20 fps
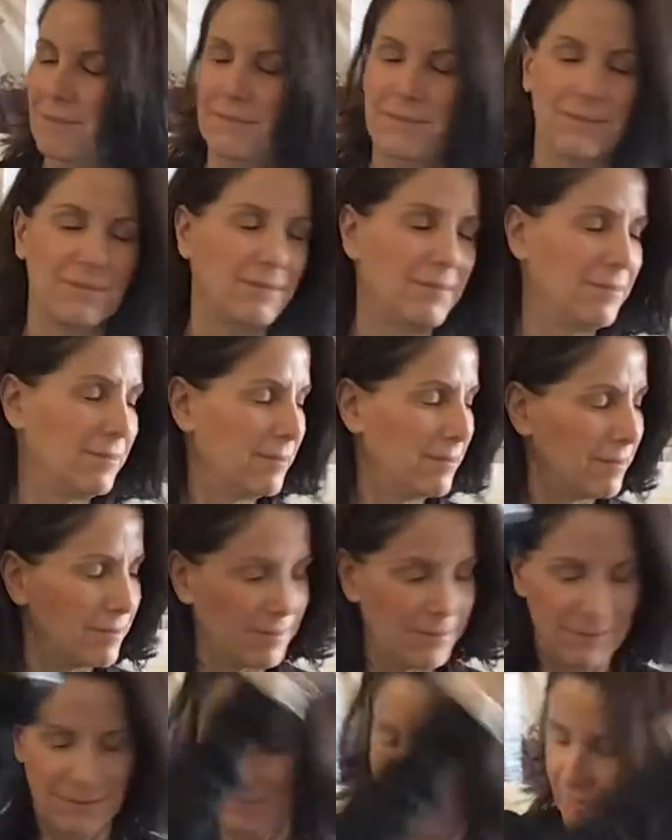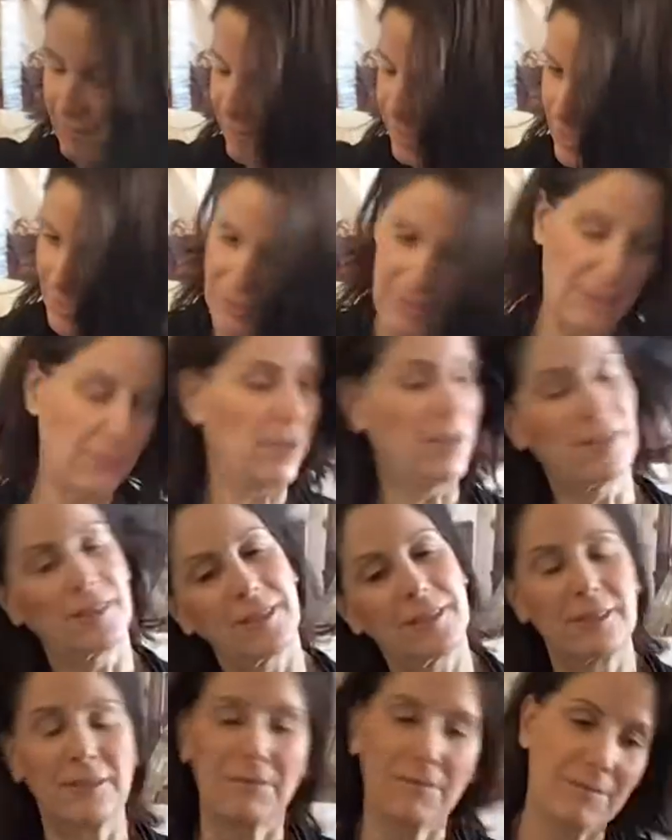Well, that
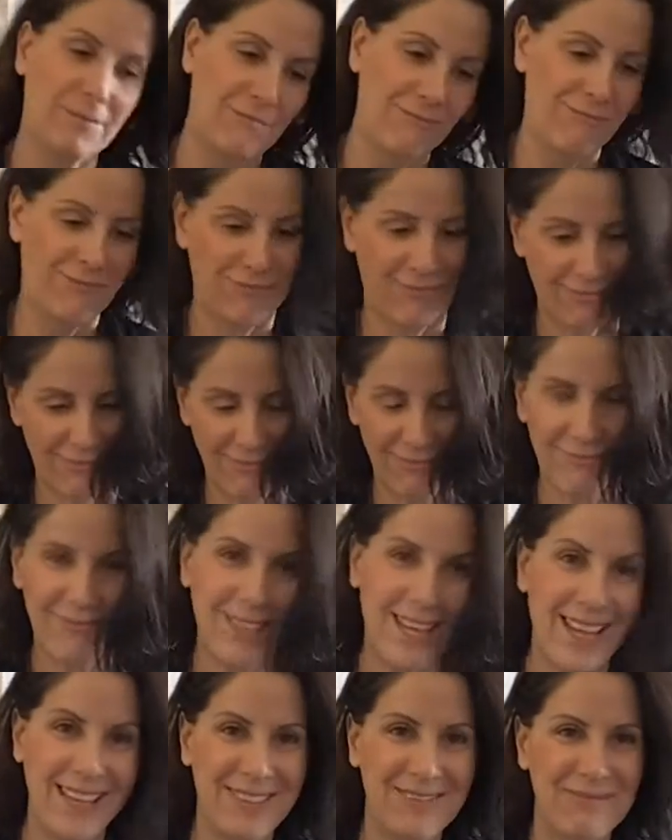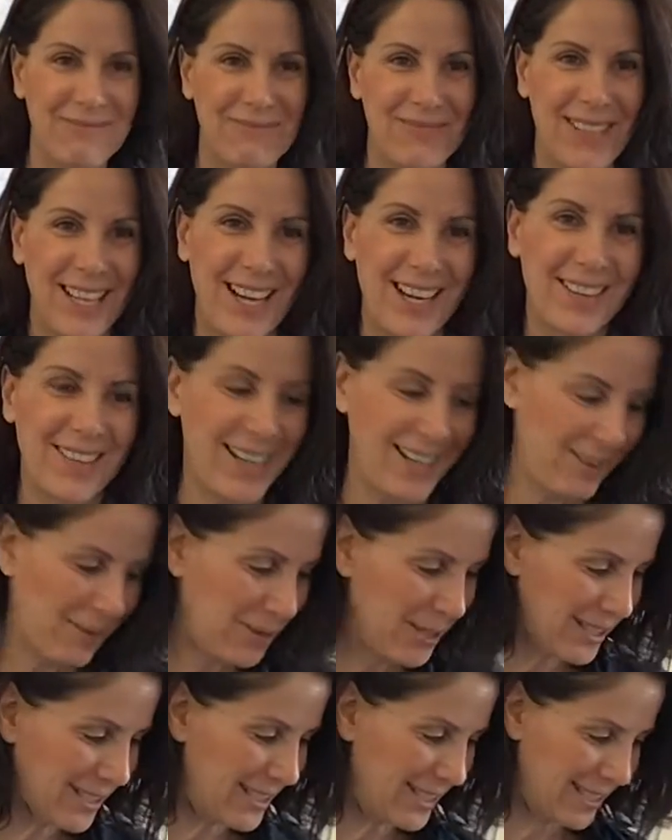works. Yay. All right,
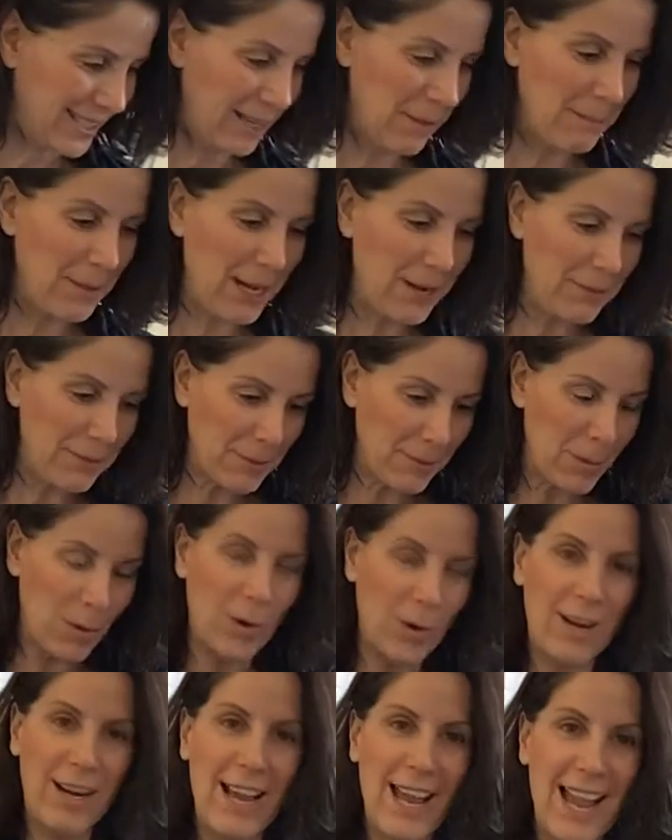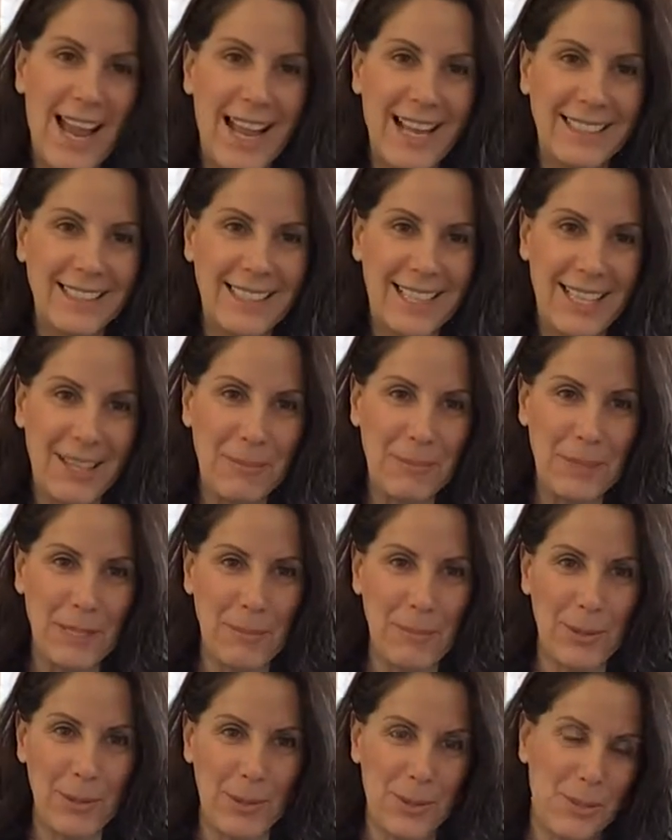well, come by for more, and I'll be
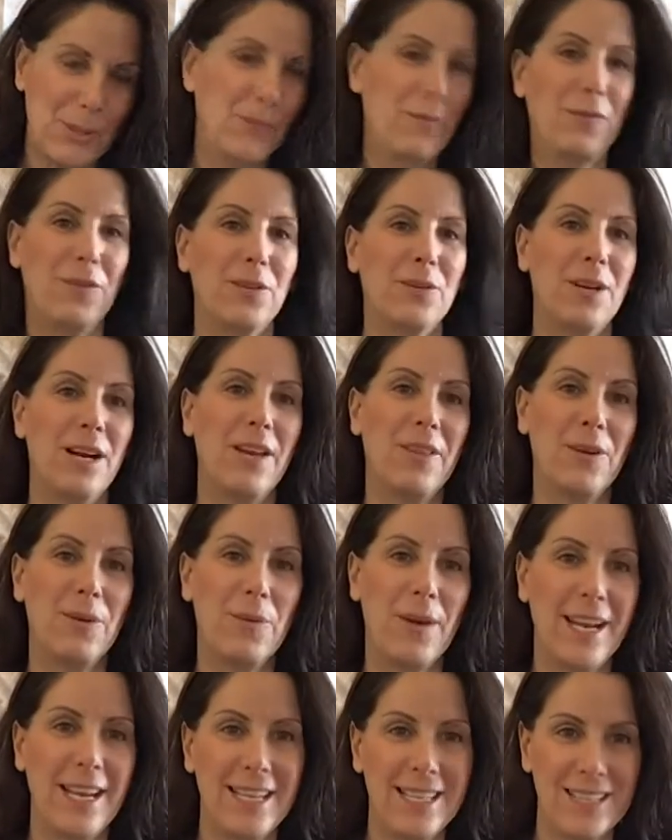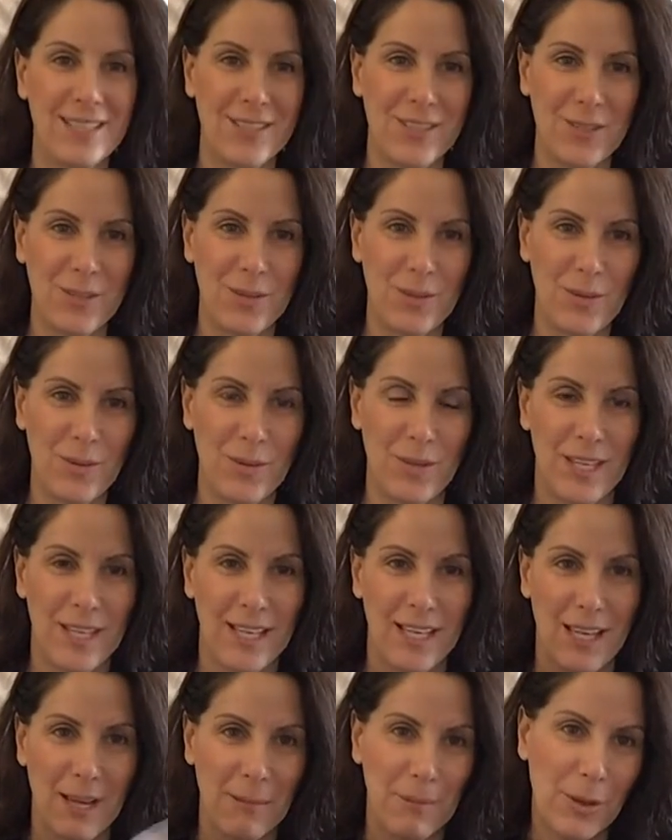posting a few other ways to
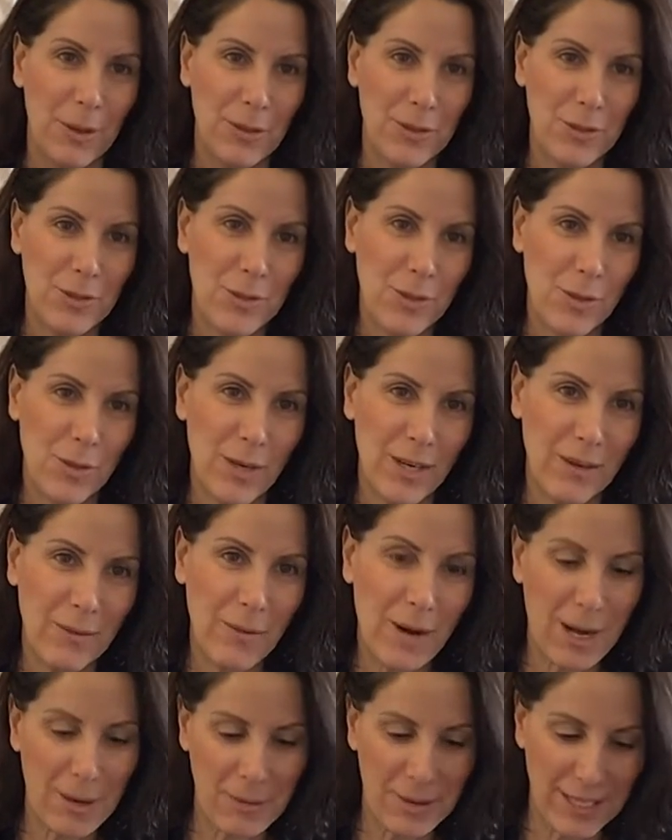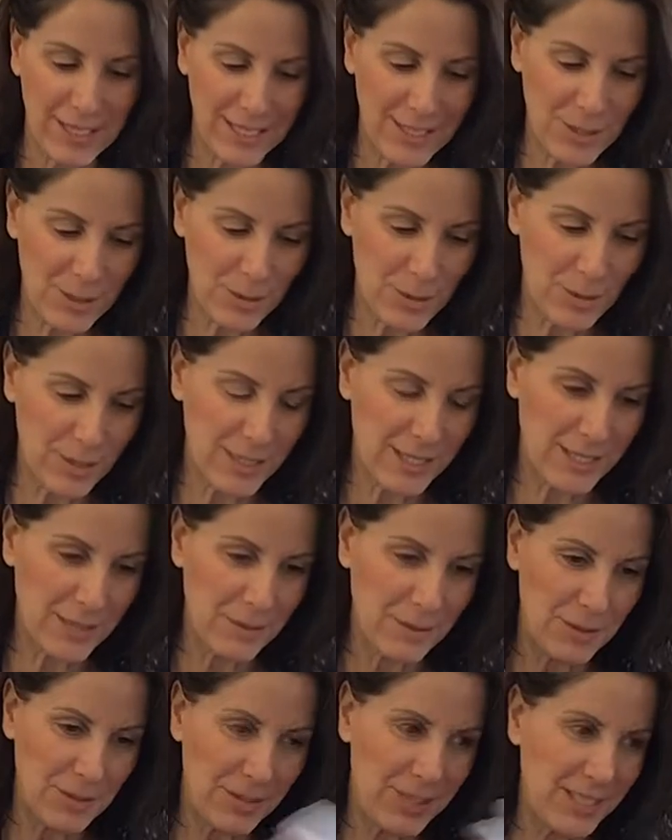both enjoy while we're indoors
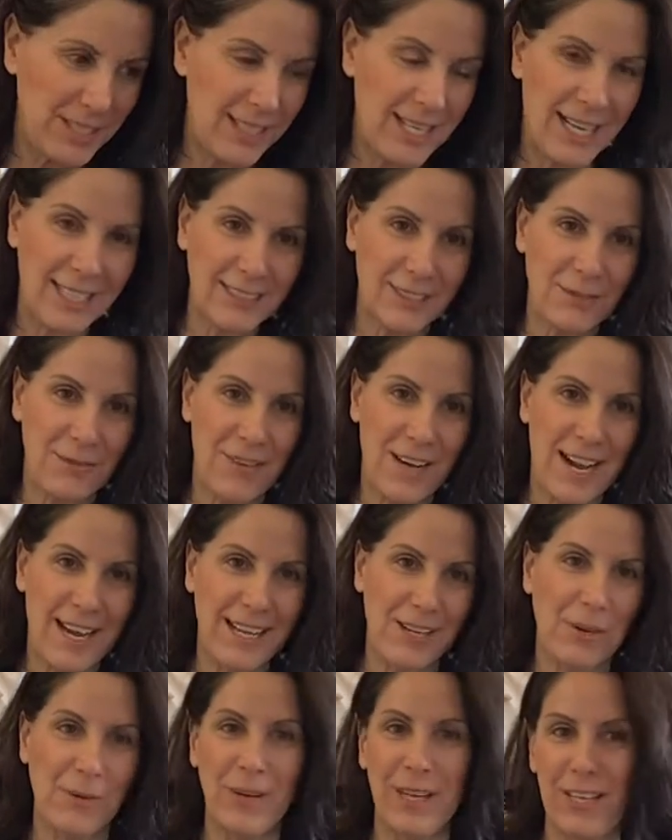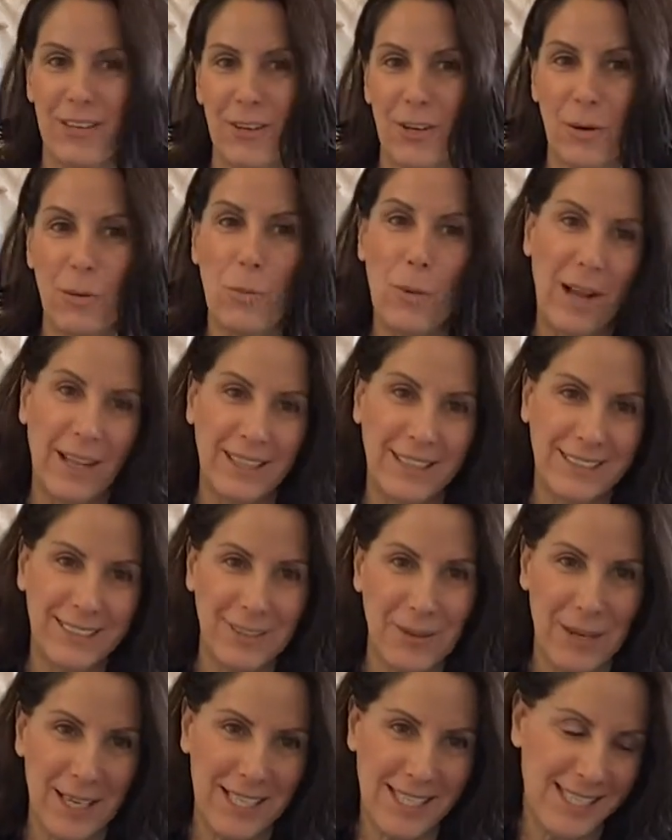and detoxify and create your own wellness
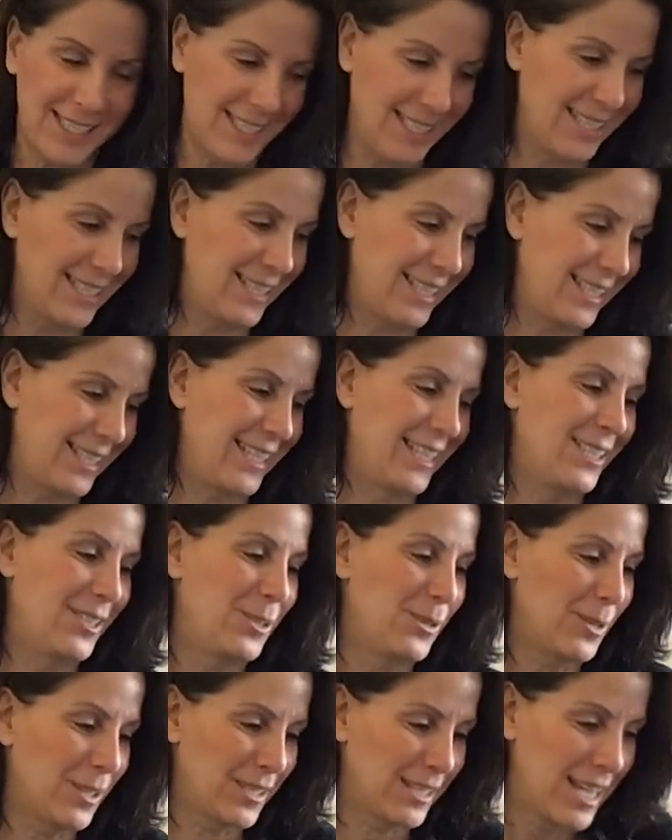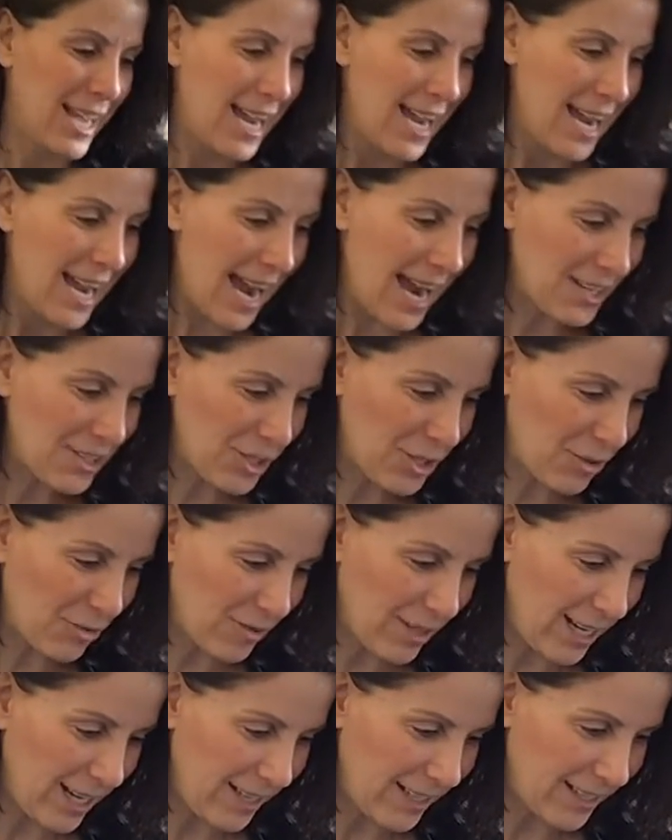oasis indoors. I actually
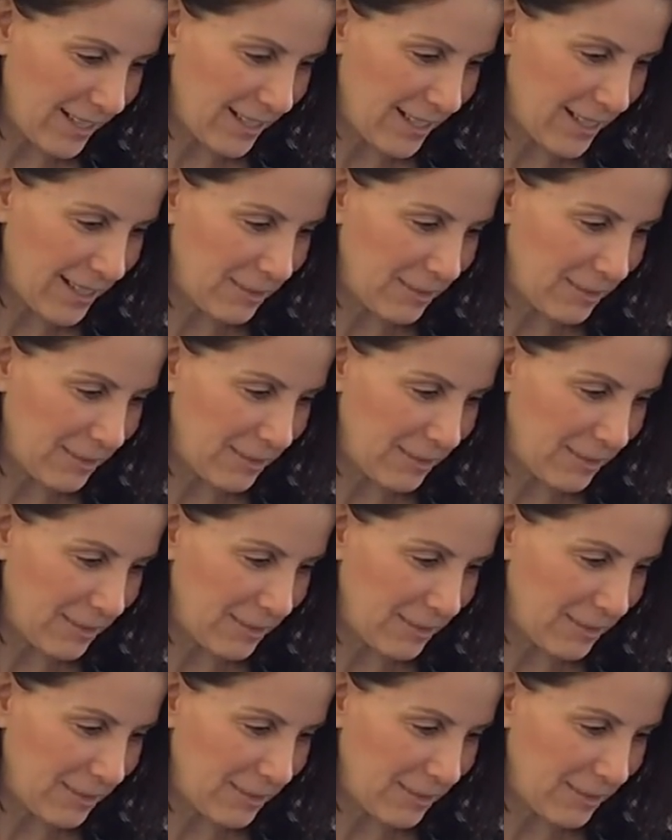created